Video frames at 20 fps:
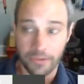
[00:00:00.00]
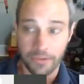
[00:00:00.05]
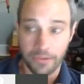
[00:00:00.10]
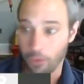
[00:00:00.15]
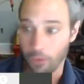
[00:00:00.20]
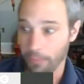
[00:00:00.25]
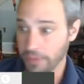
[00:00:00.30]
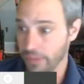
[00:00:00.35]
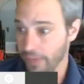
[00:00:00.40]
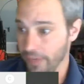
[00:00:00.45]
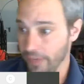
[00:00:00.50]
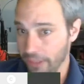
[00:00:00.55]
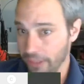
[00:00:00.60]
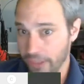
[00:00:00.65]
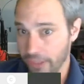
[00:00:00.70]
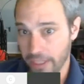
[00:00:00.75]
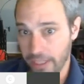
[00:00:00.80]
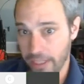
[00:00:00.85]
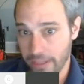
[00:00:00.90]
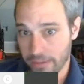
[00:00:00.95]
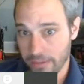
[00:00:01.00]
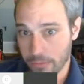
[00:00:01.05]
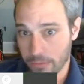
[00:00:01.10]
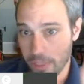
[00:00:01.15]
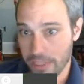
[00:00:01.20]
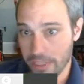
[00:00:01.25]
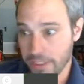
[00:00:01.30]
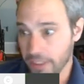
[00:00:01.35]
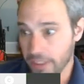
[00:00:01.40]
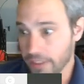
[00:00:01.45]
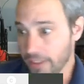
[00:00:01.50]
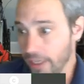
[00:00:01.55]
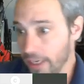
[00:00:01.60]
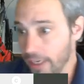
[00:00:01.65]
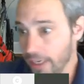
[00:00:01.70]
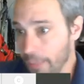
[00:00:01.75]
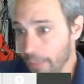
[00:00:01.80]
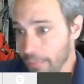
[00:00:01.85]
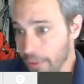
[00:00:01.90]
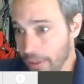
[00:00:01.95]
Performance of anything is what is your
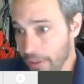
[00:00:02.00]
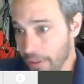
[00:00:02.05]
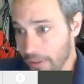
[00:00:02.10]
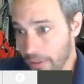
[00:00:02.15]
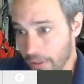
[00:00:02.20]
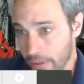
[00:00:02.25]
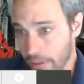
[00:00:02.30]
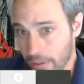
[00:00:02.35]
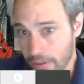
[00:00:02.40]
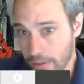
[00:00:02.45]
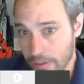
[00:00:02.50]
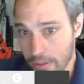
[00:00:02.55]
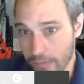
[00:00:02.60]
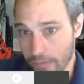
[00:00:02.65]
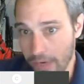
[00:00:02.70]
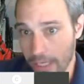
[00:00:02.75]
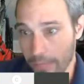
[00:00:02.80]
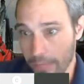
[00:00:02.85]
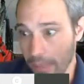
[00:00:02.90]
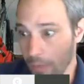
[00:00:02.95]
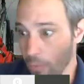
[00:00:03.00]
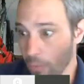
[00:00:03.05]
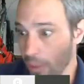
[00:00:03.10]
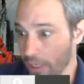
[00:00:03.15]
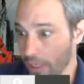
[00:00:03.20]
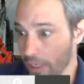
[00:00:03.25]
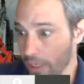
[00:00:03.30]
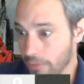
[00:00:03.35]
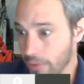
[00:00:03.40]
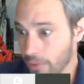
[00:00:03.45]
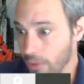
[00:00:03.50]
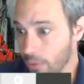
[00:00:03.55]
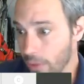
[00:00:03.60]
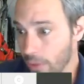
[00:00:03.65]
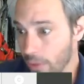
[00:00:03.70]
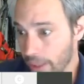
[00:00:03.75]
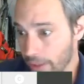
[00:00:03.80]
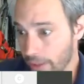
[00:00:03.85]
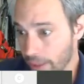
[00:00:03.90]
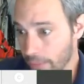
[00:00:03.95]
desired output divided by what is the
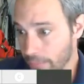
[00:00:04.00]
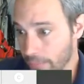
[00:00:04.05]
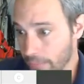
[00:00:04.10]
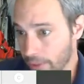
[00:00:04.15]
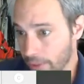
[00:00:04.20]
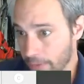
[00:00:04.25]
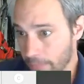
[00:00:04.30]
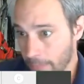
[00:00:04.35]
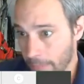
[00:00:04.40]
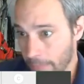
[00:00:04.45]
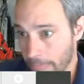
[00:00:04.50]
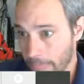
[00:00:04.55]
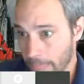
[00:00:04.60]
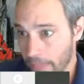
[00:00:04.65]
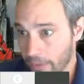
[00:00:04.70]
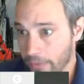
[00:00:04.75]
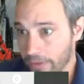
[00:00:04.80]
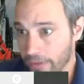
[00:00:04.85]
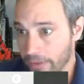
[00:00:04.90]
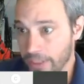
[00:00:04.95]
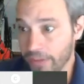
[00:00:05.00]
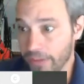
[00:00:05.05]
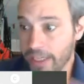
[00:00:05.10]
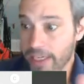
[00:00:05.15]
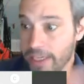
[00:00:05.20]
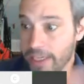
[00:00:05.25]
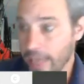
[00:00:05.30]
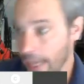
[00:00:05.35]
required input. There's different